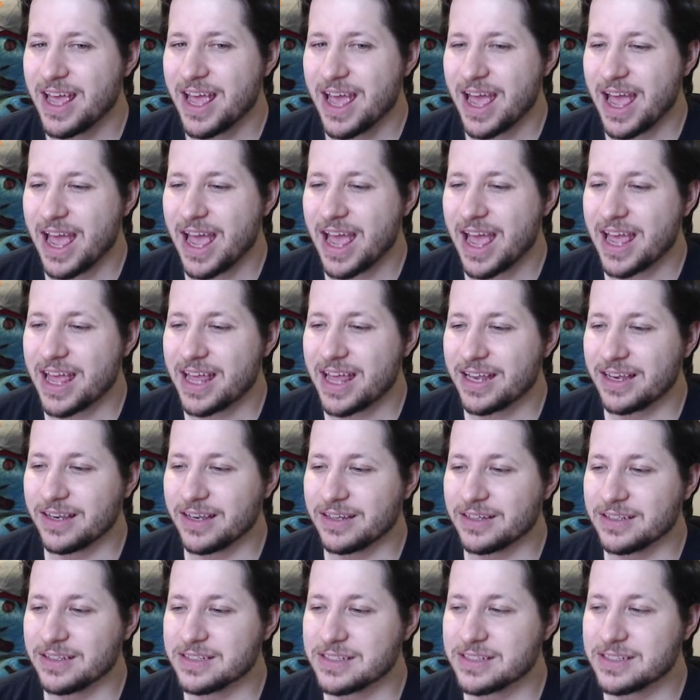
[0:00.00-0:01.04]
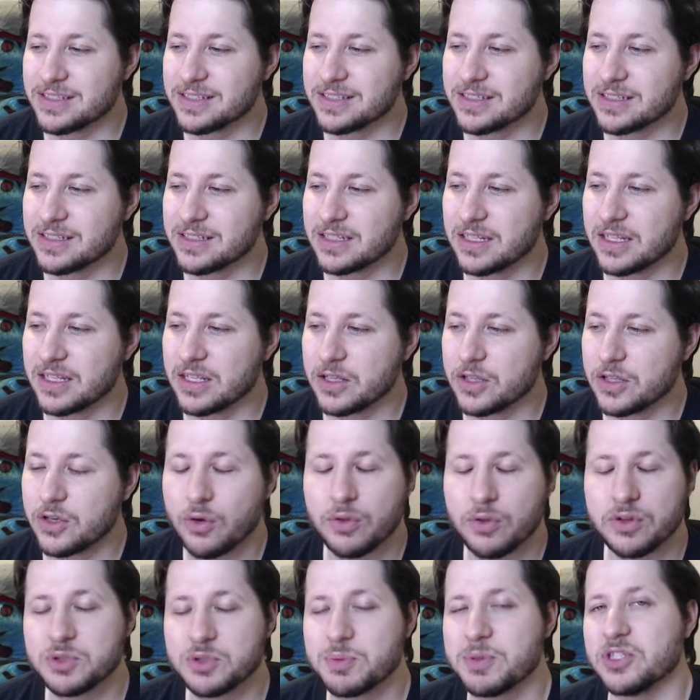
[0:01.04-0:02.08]
and
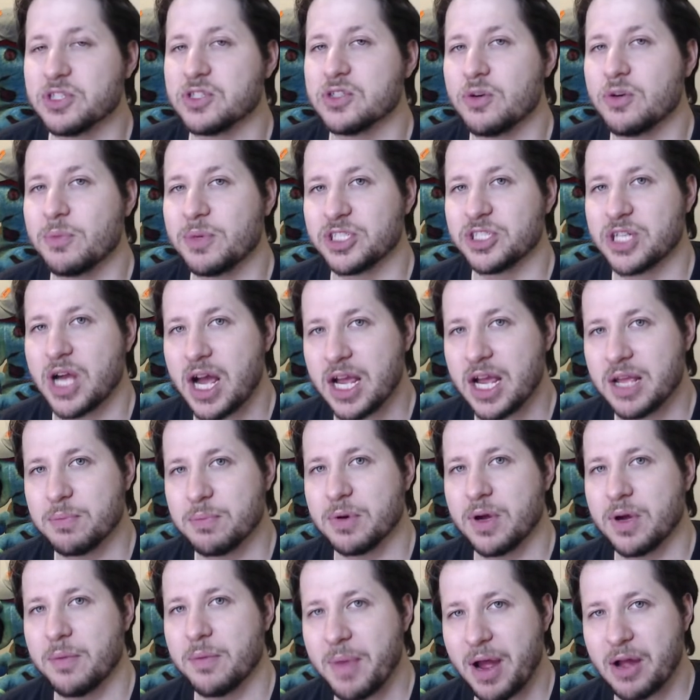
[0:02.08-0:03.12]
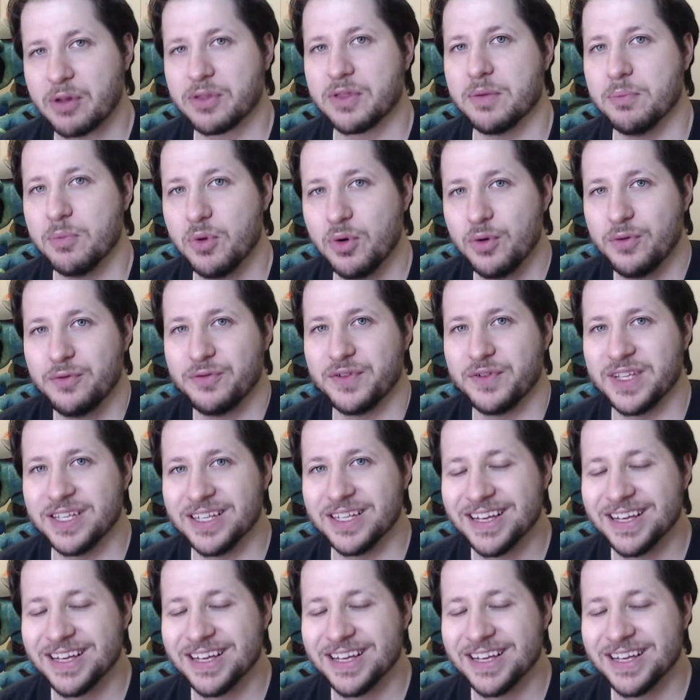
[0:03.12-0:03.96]
there's been so much hype about the movie